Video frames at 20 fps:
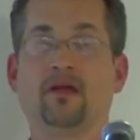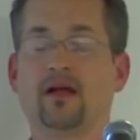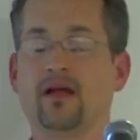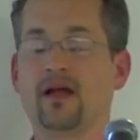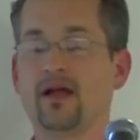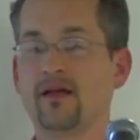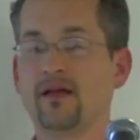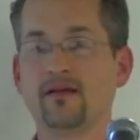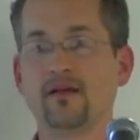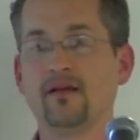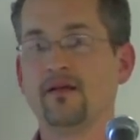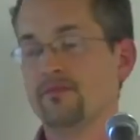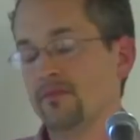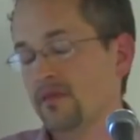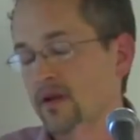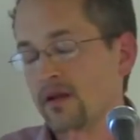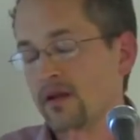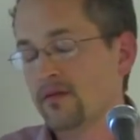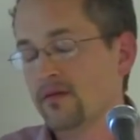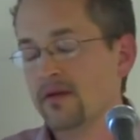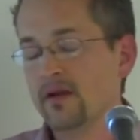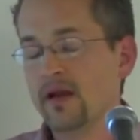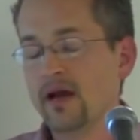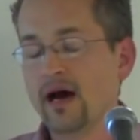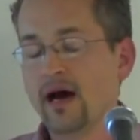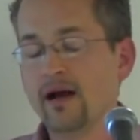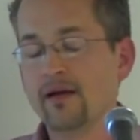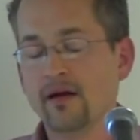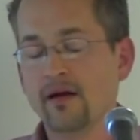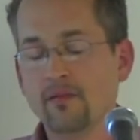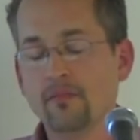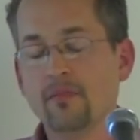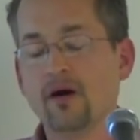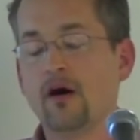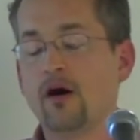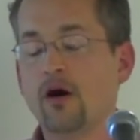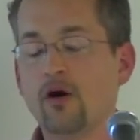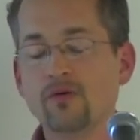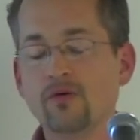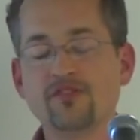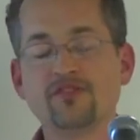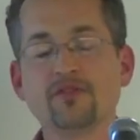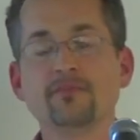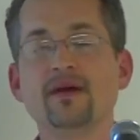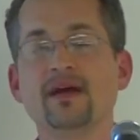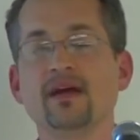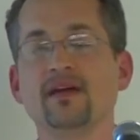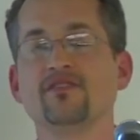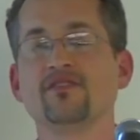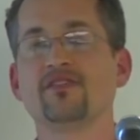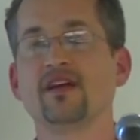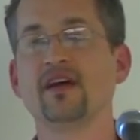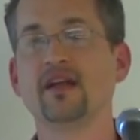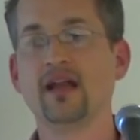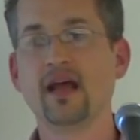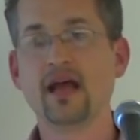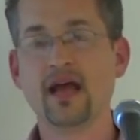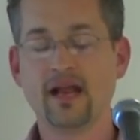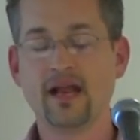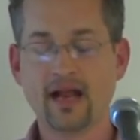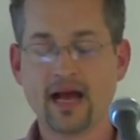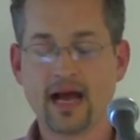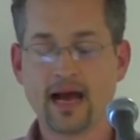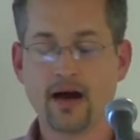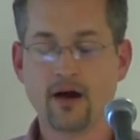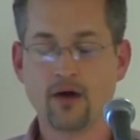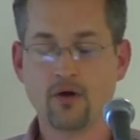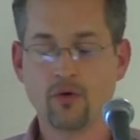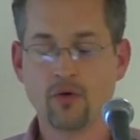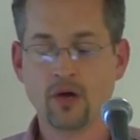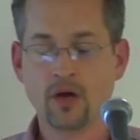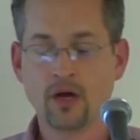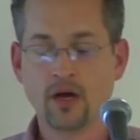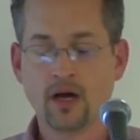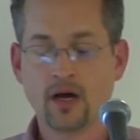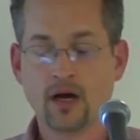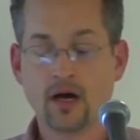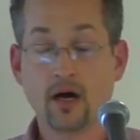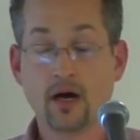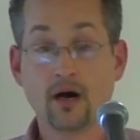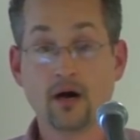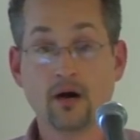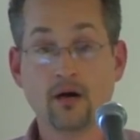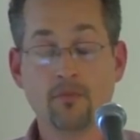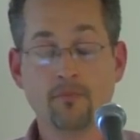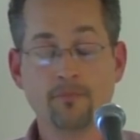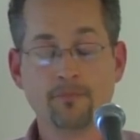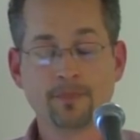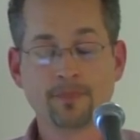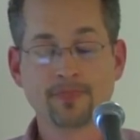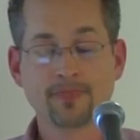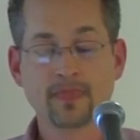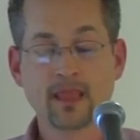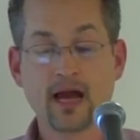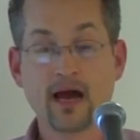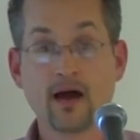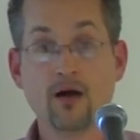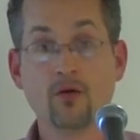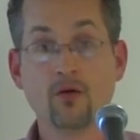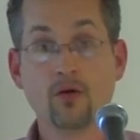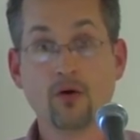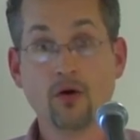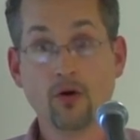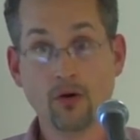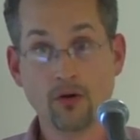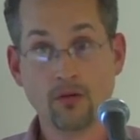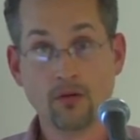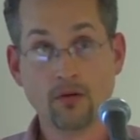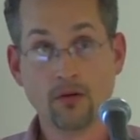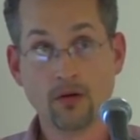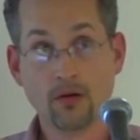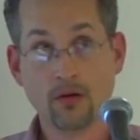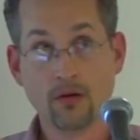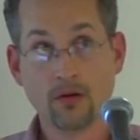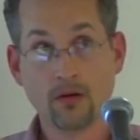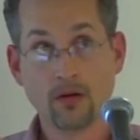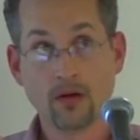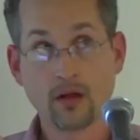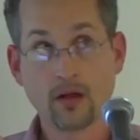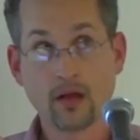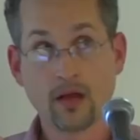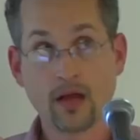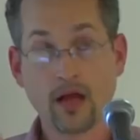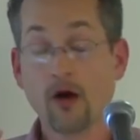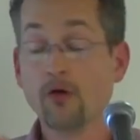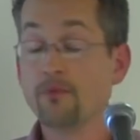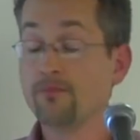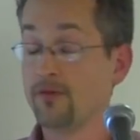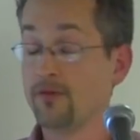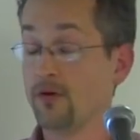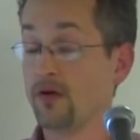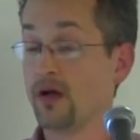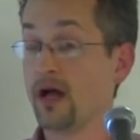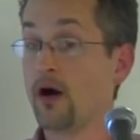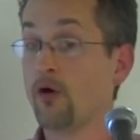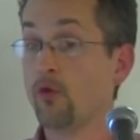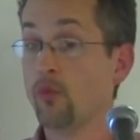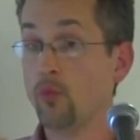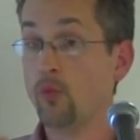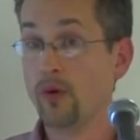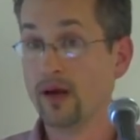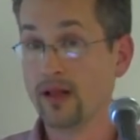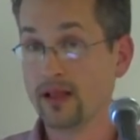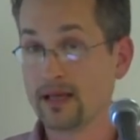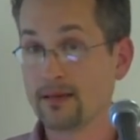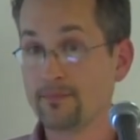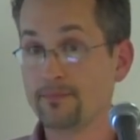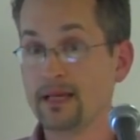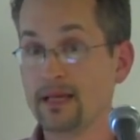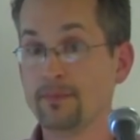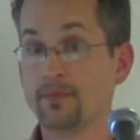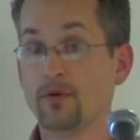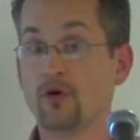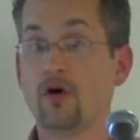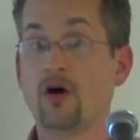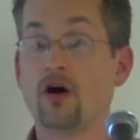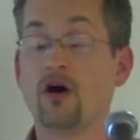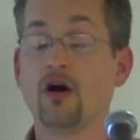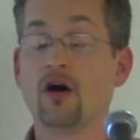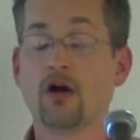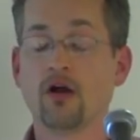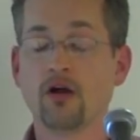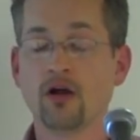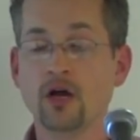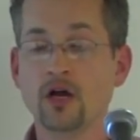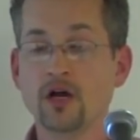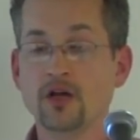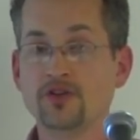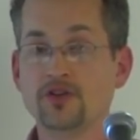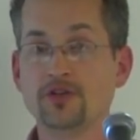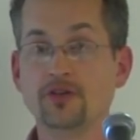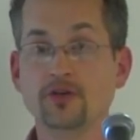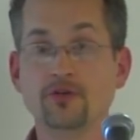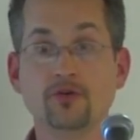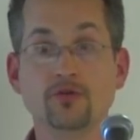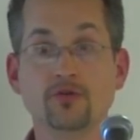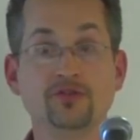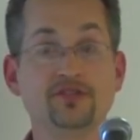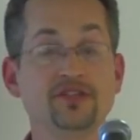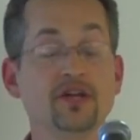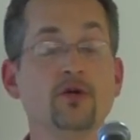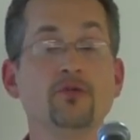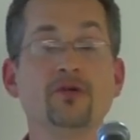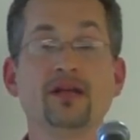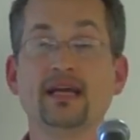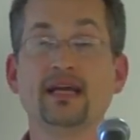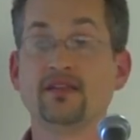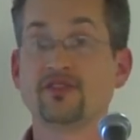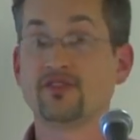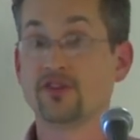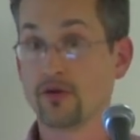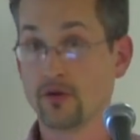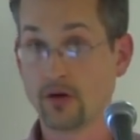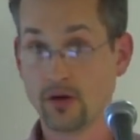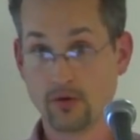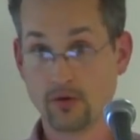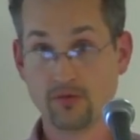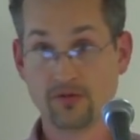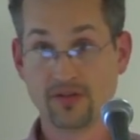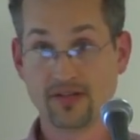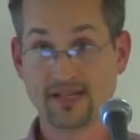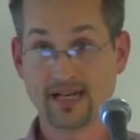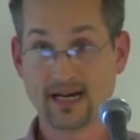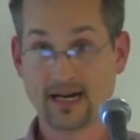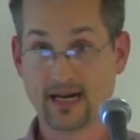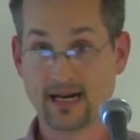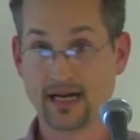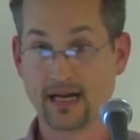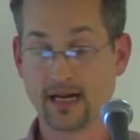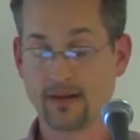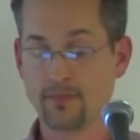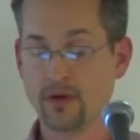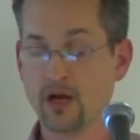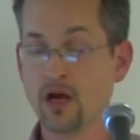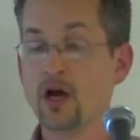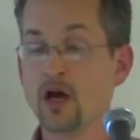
It, it, I, am always amazed at, at how, um, how helpful, how willing people are to donate their own time